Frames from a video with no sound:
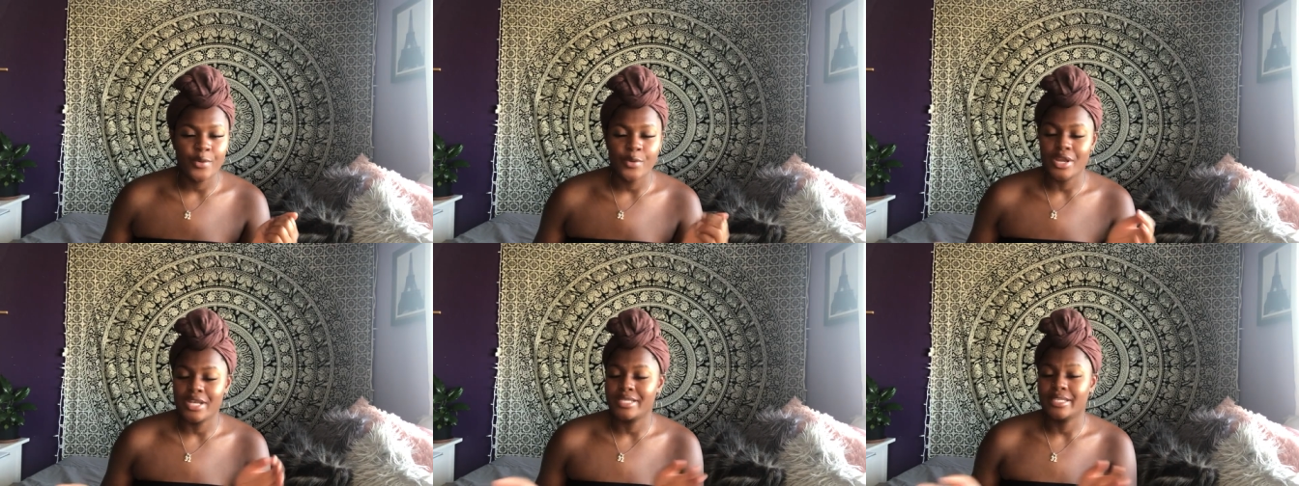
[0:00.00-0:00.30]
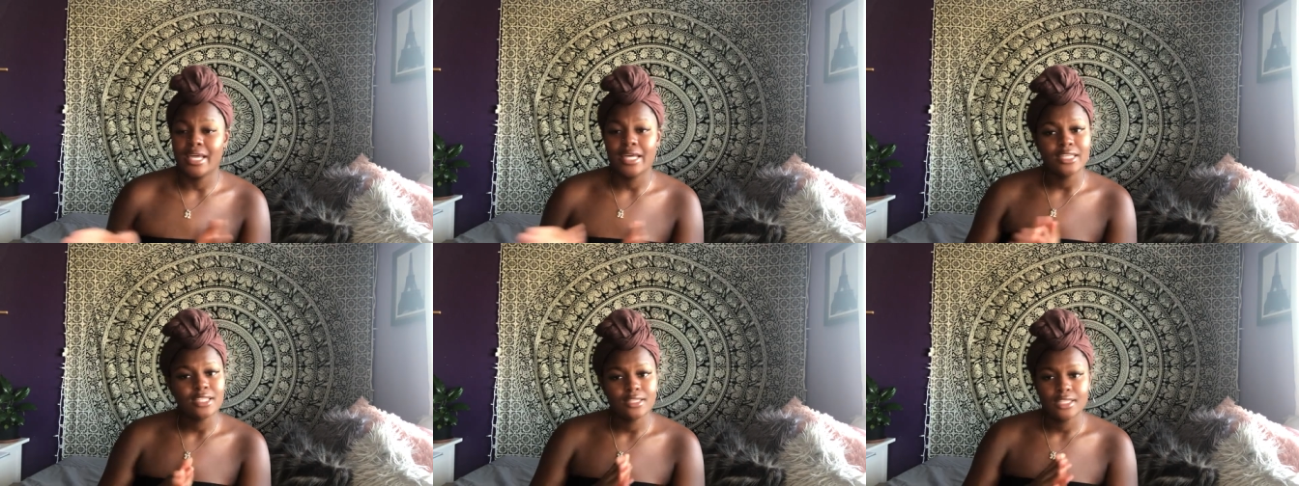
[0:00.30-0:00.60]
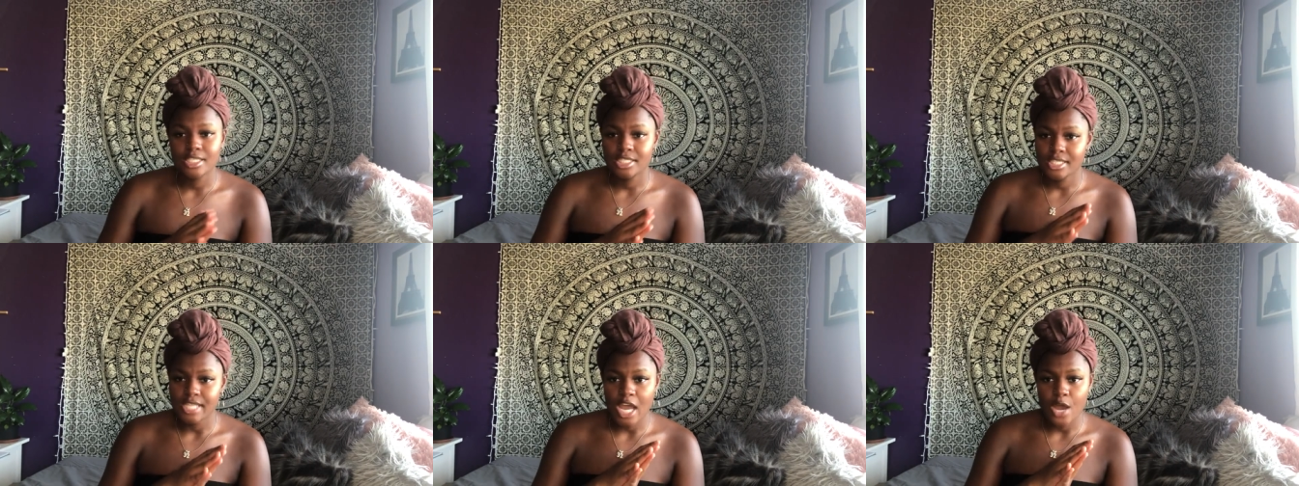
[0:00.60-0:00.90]
We're done in
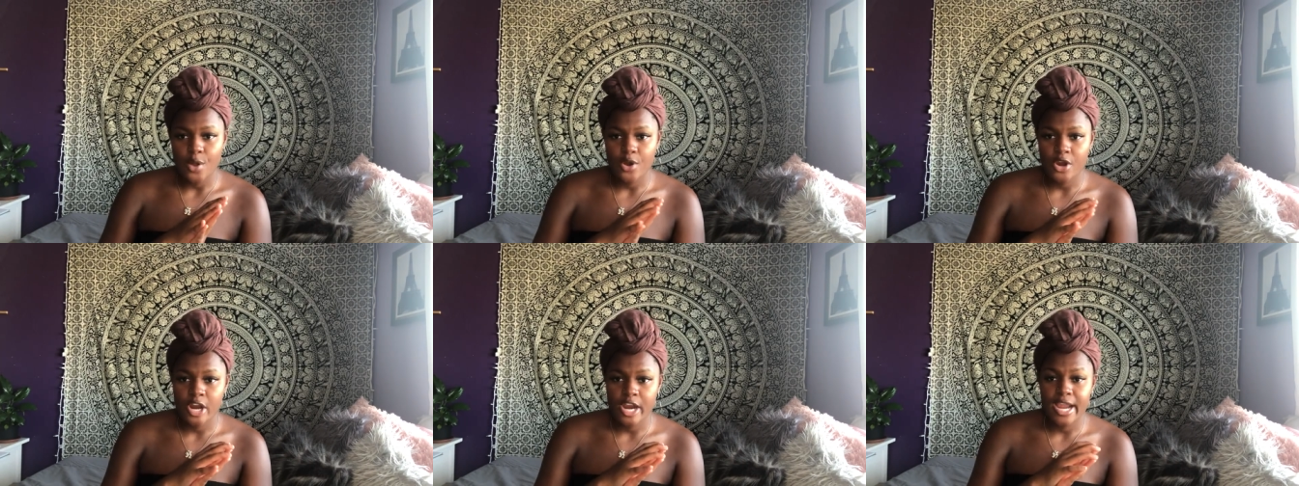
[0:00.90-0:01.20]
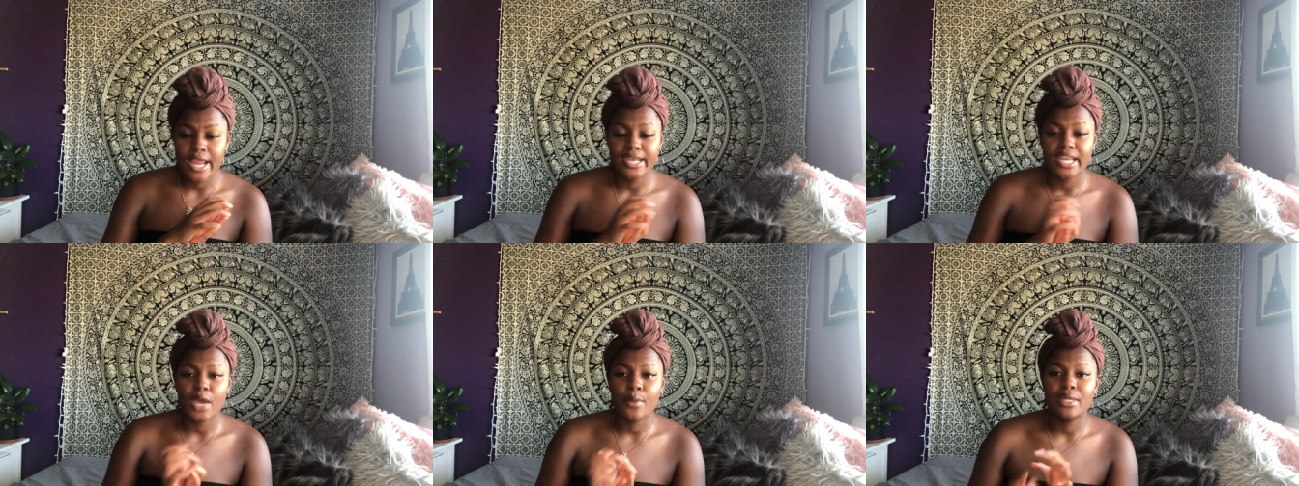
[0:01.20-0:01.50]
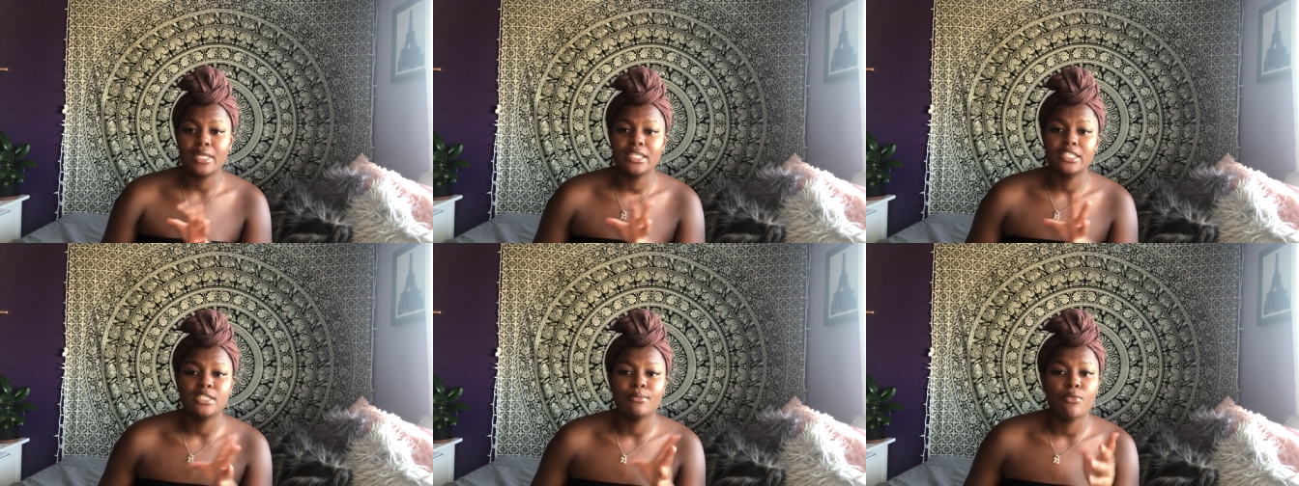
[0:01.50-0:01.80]
the shower, and now we
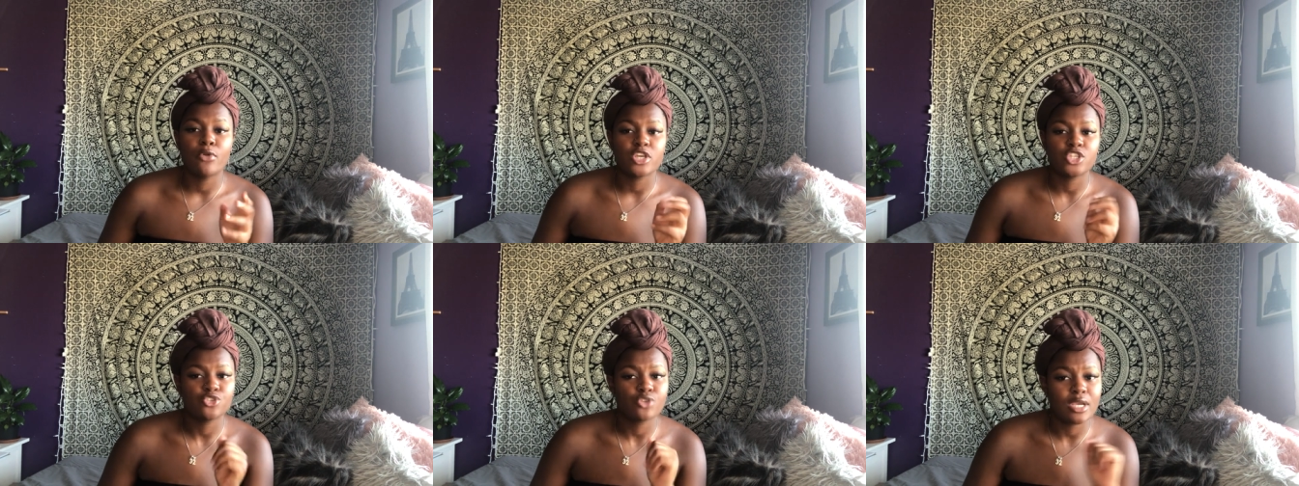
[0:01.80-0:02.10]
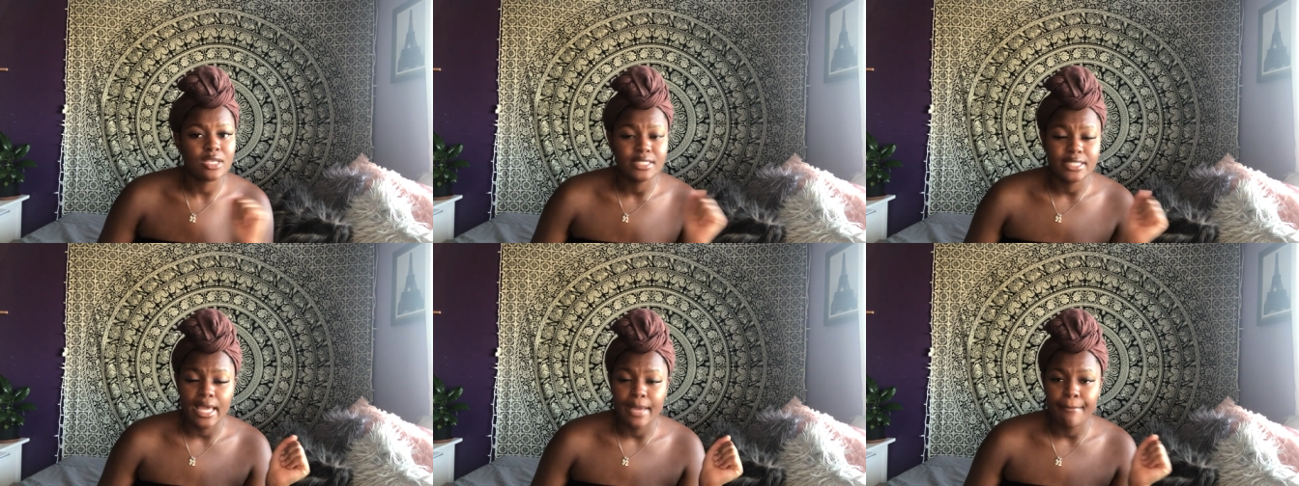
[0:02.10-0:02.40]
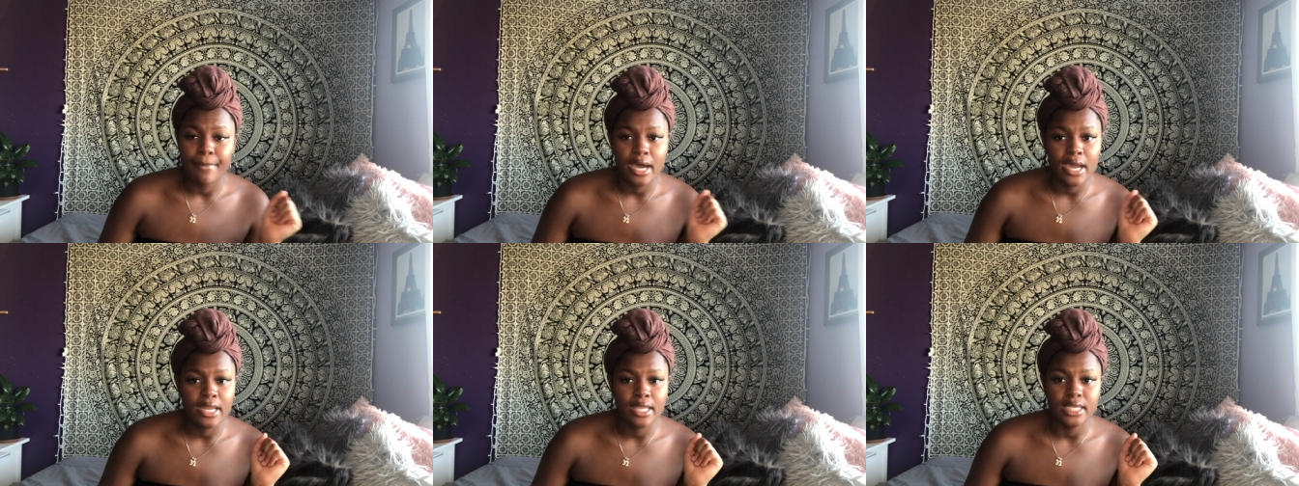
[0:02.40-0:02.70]
need to moisturize that
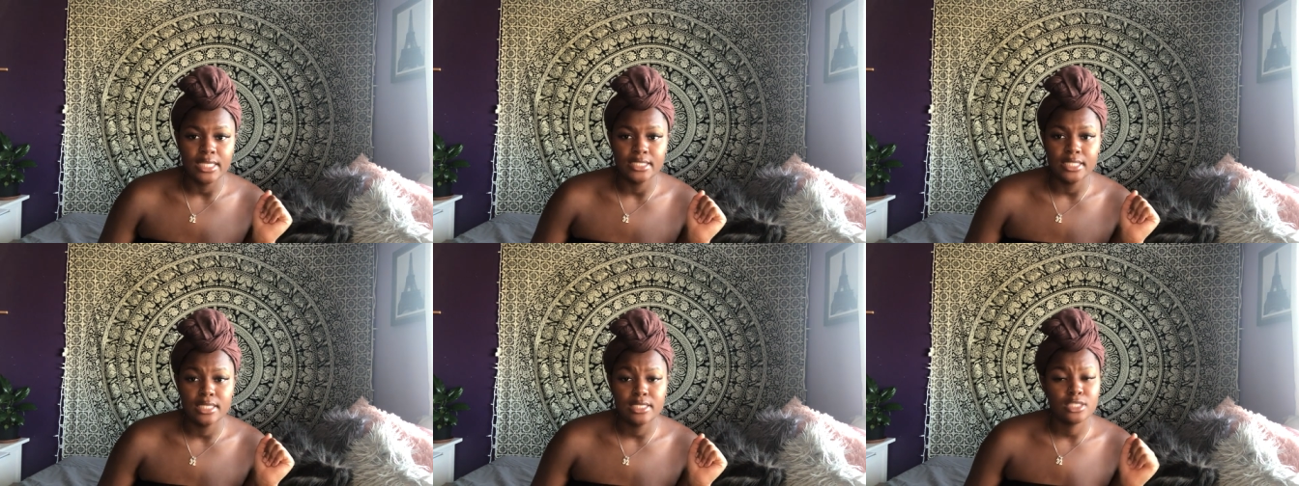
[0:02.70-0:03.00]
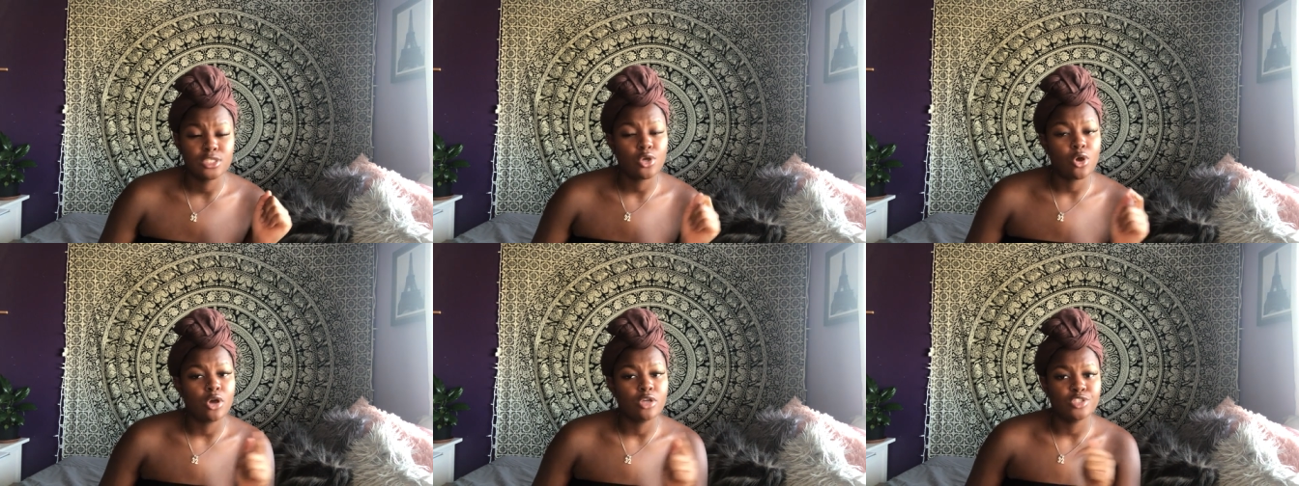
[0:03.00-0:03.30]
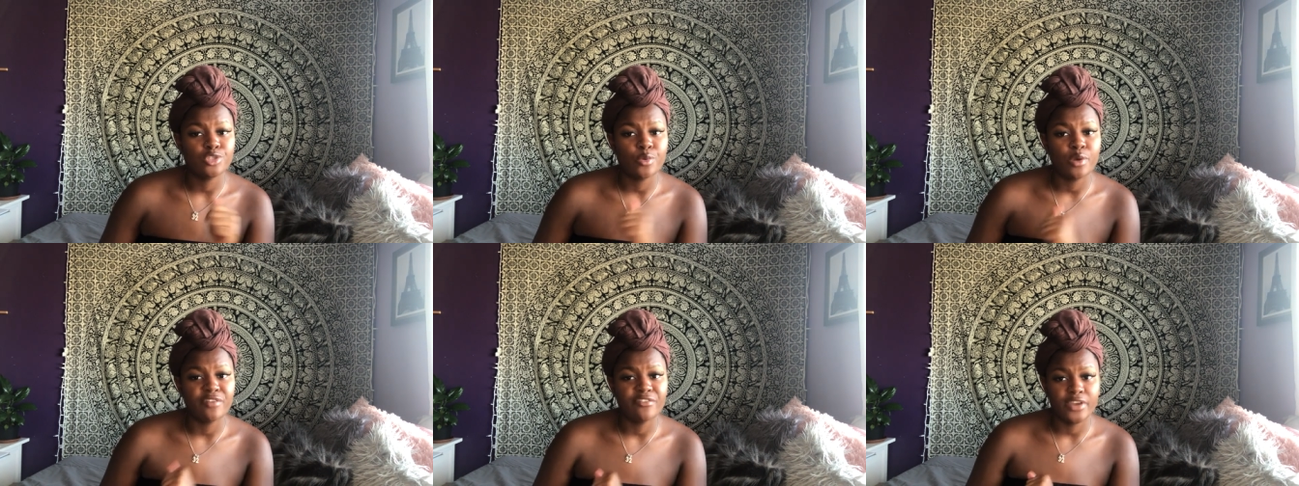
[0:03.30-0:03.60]
body, because this is
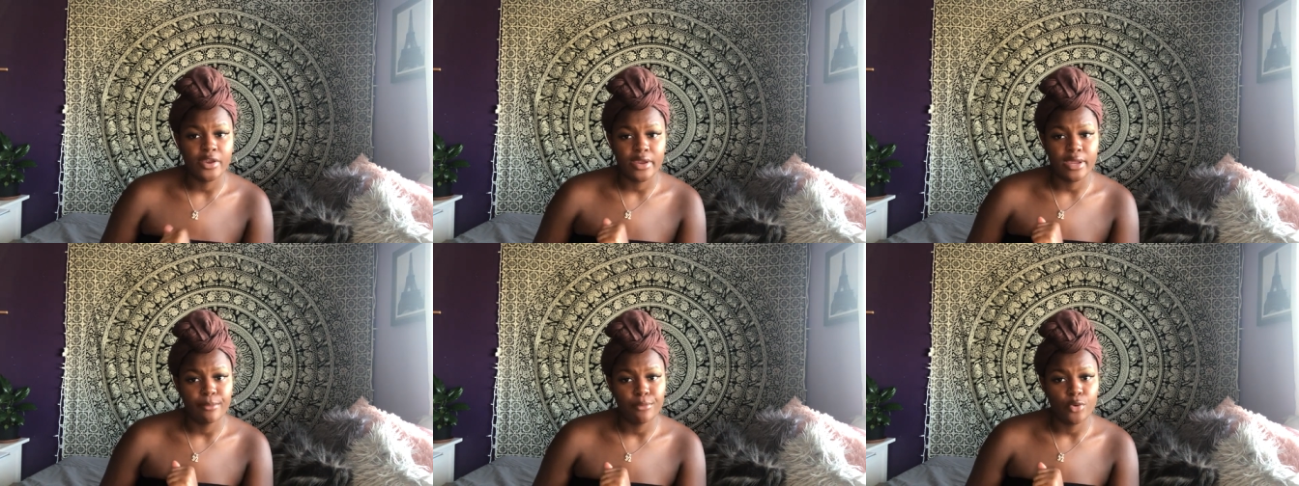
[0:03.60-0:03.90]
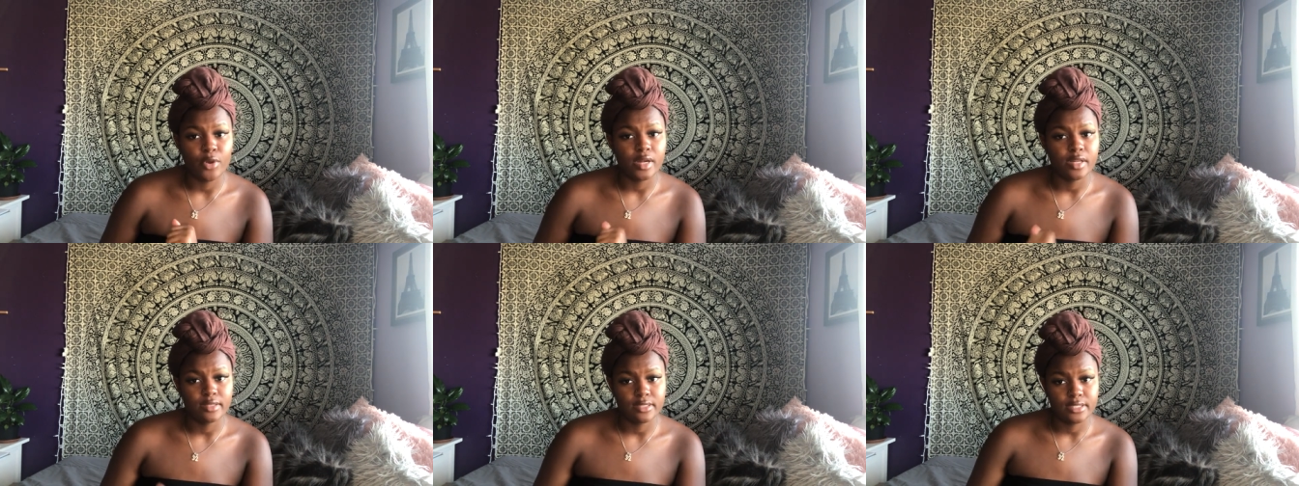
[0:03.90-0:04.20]
also a very important